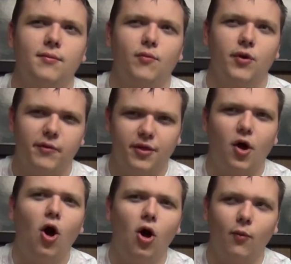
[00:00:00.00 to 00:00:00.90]
We were in the
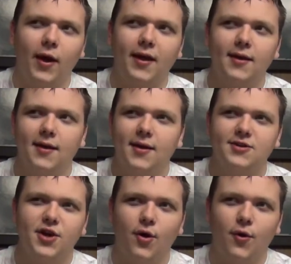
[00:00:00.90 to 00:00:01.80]
hallway.
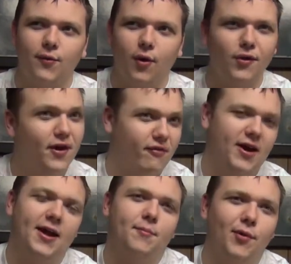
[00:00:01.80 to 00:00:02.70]
So Olaf and
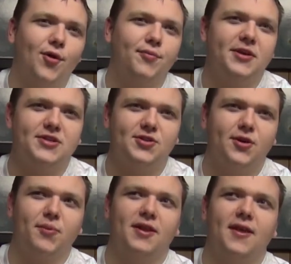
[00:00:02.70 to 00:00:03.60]
I had both
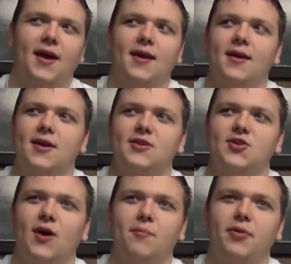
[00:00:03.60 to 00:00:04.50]
misinterpreted that.
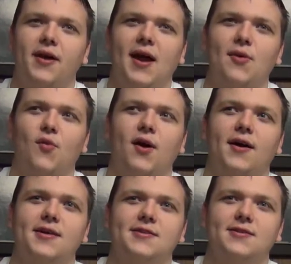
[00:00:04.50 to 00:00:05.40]
So our plan
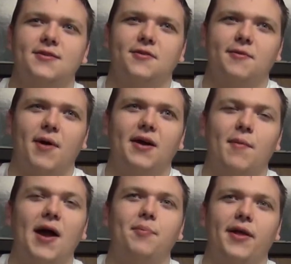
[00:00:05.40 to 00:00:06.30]
was, or
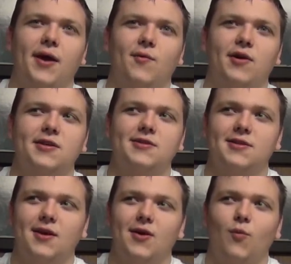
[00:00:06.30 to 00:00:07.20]
my plan
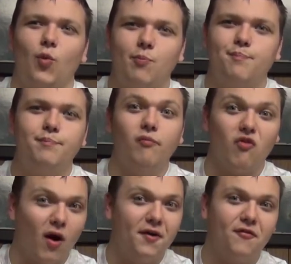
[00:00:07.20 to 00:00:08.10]
was, we
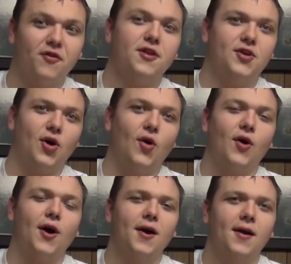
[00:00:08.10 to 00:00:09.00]
run for the
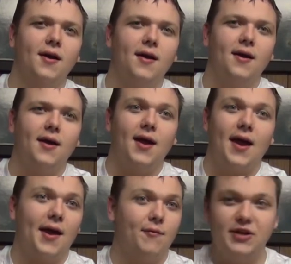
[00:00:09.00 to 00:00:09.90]
door,
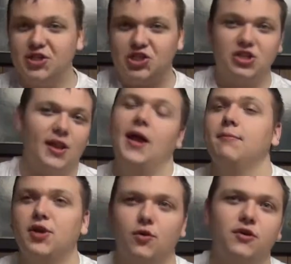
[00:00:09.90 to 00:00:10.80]
and we just
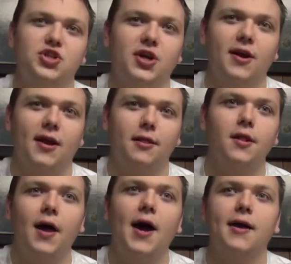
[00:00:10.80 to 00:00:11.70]
slam the door shut
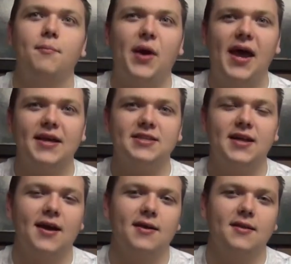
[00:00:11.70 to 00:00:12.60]
and lock
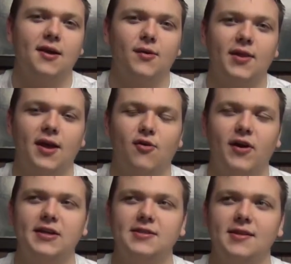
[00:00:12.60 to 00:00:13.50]
Bagstock in there with that
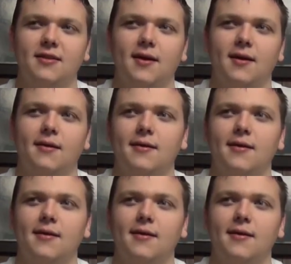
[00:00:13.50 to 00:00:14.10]
crazy thing.